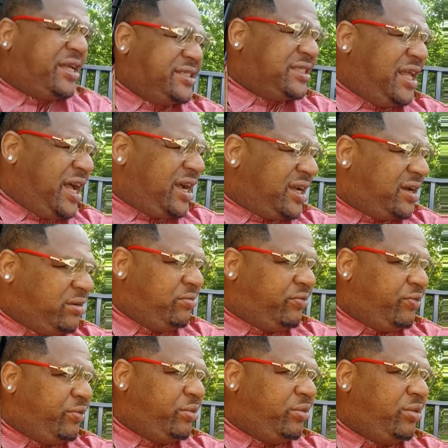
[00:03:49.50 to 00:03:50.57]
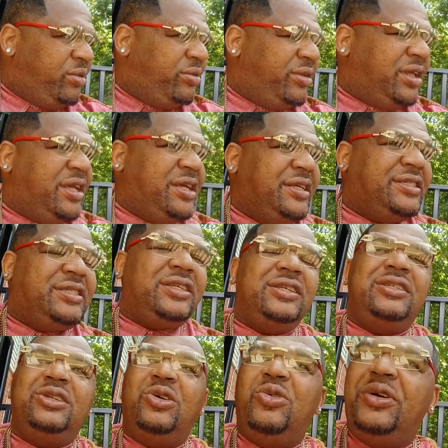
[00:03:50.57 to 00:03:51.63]
does not come from the east. He
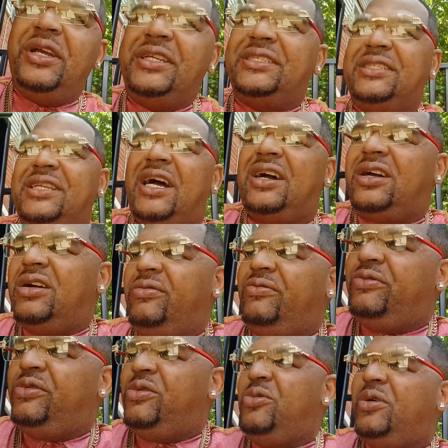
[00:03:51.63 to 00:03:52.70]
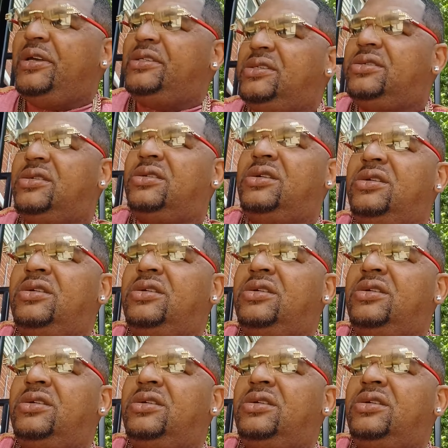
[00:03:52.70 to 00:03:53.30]
know he does not come from the west.